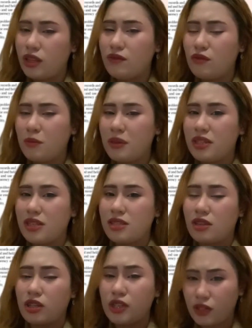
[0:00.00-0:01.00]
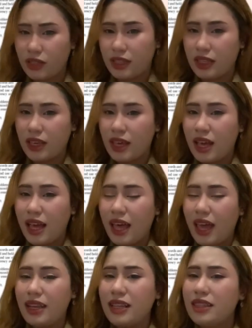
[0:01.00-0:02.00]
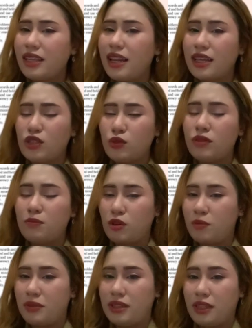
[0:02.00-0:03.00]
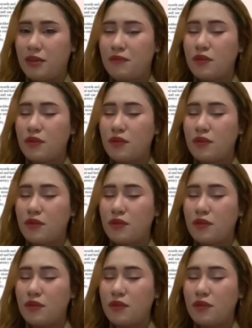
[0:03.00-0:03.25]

information security and intellectual property.